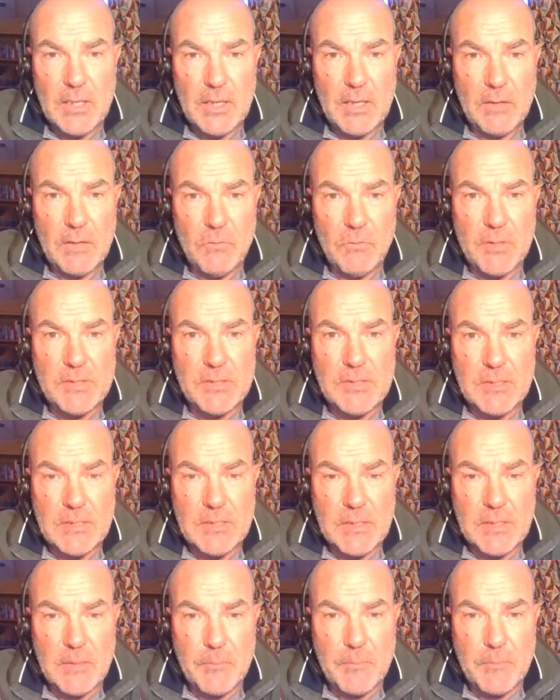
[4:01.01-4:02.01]

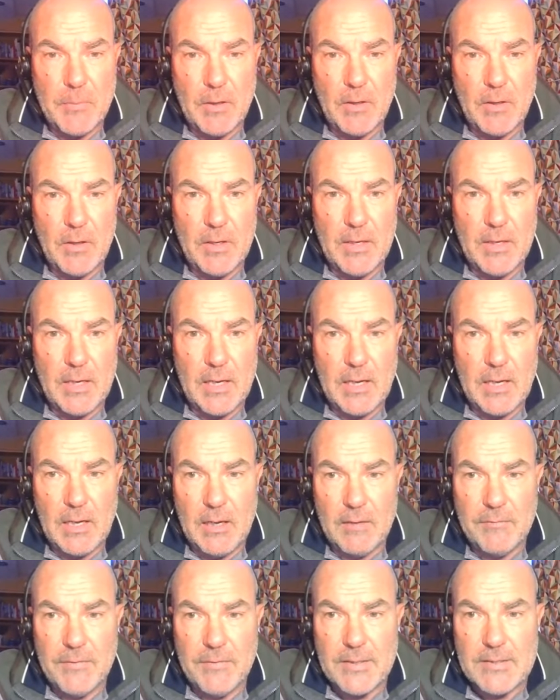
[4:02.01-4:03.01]
written by our
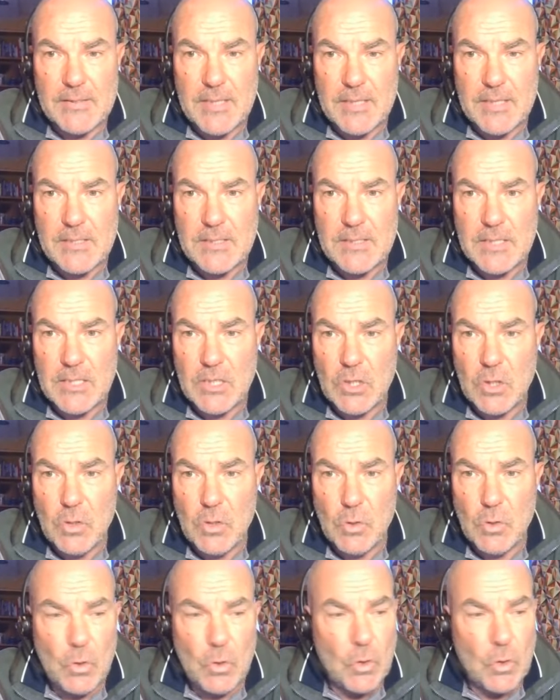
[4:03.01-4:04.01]
fantastic
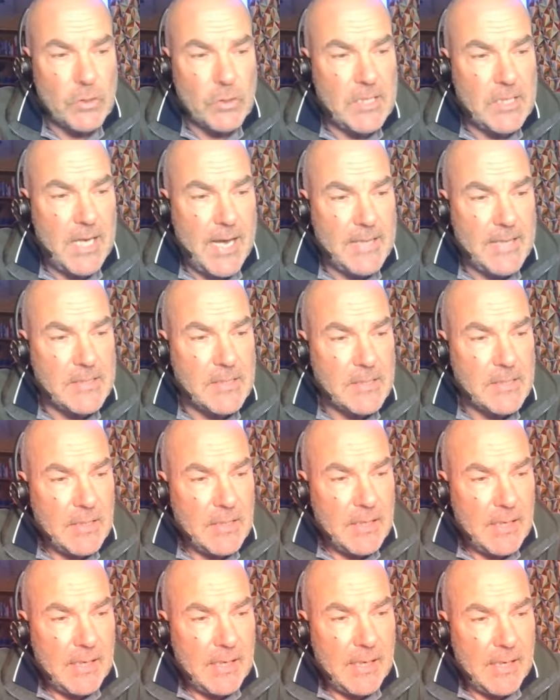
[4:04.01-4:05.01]
quartet,
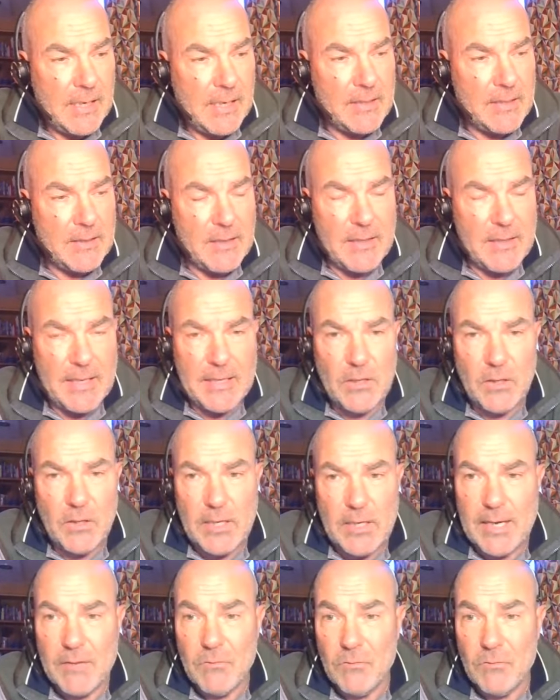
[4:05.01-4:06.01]
and they got it
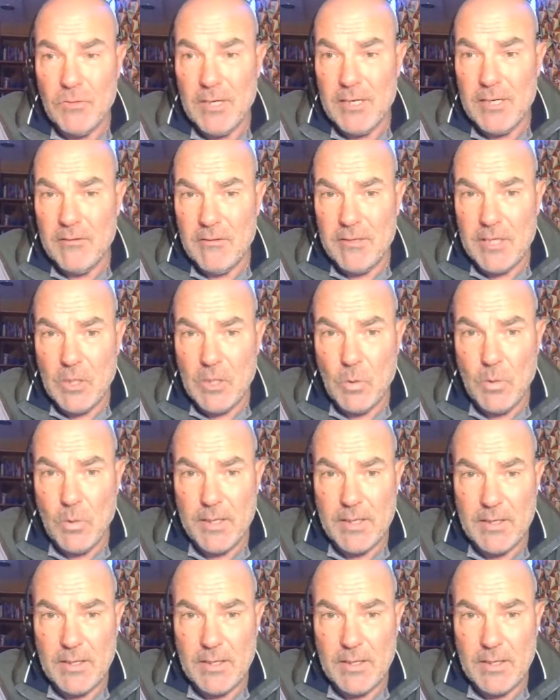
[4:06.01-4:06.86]
out really, really quick.